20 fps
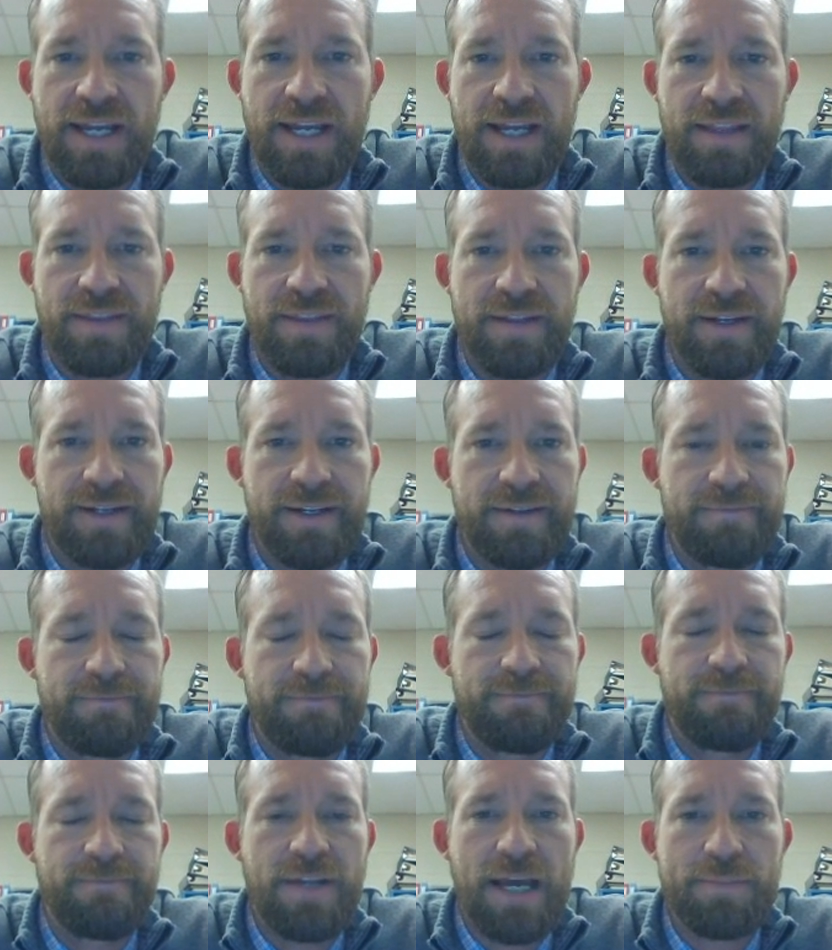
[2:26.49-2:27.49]
At the
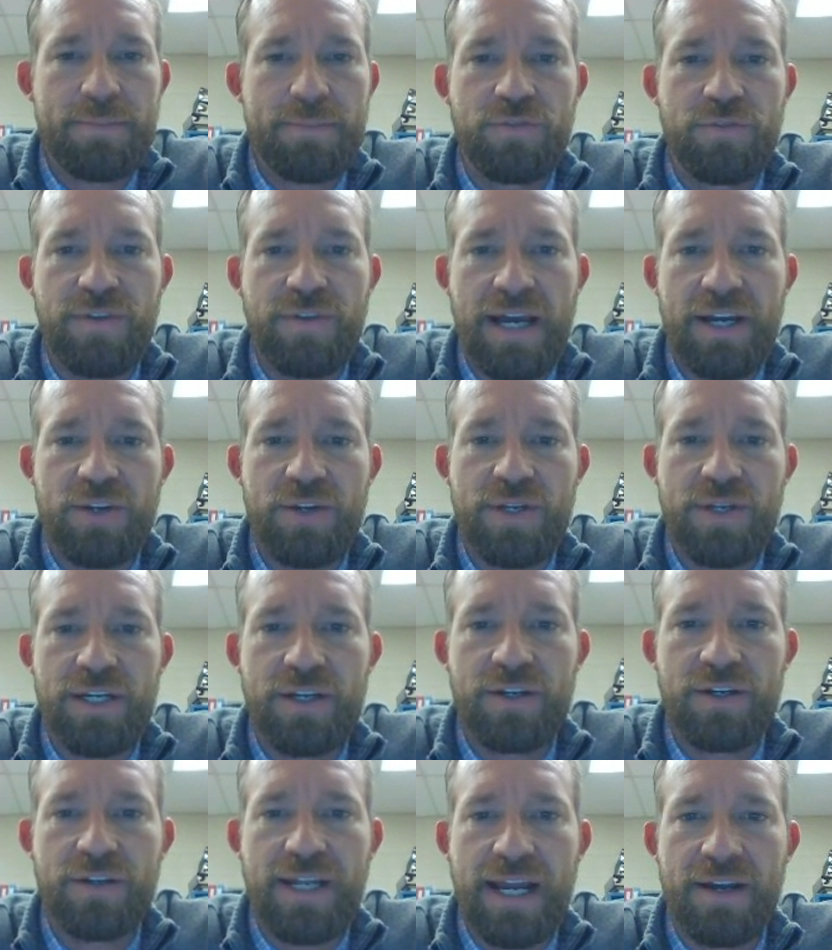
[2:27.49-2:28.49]
absolute value
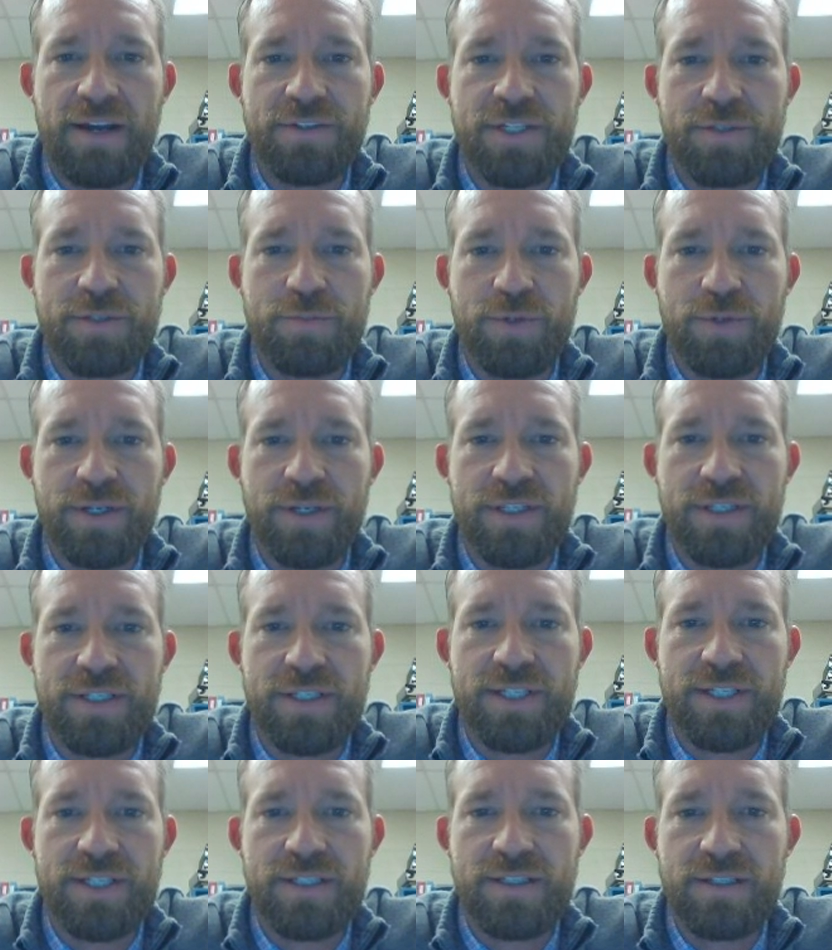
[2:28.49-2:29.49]
here counts as
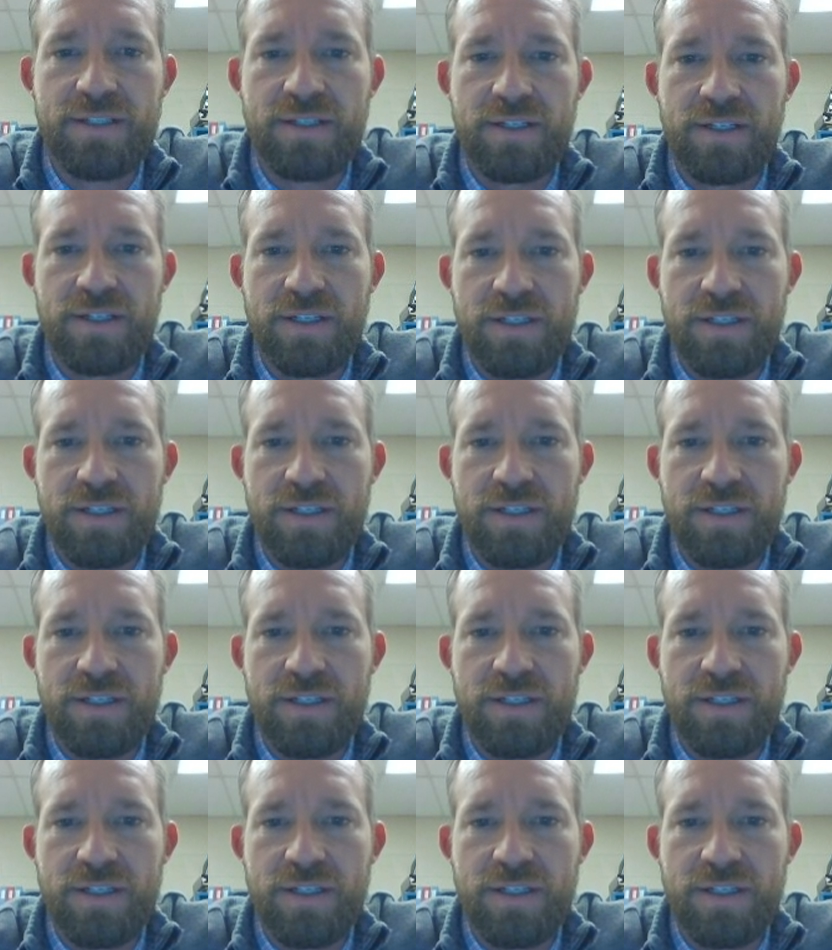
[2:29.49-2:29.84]
parentheses.